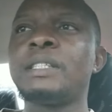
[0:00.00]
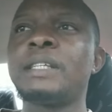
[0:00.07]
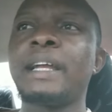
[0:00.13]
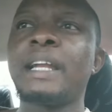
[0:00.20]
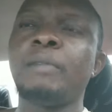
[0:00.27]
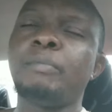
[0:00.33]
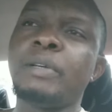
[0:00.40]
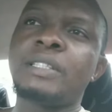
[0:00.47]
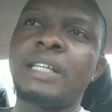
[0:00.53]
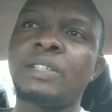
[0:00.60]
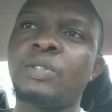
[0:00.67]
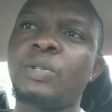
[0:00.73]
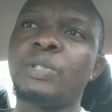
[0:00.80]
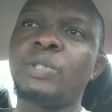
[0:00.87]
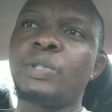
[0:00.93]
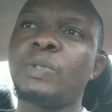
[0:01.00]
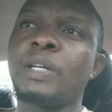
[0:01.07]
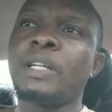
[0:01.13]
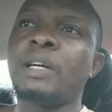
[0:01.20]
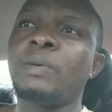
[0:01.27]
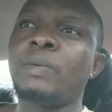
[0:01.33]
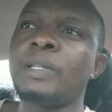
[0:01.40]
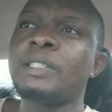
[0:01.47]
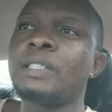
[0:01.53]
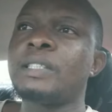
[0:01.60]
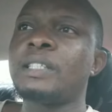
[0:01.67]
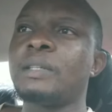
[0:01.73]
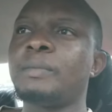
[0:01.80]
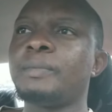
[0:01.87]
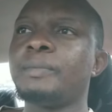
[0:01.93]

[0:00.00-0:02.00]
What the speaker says: guy that beat Anthony Joshua now. What's his name?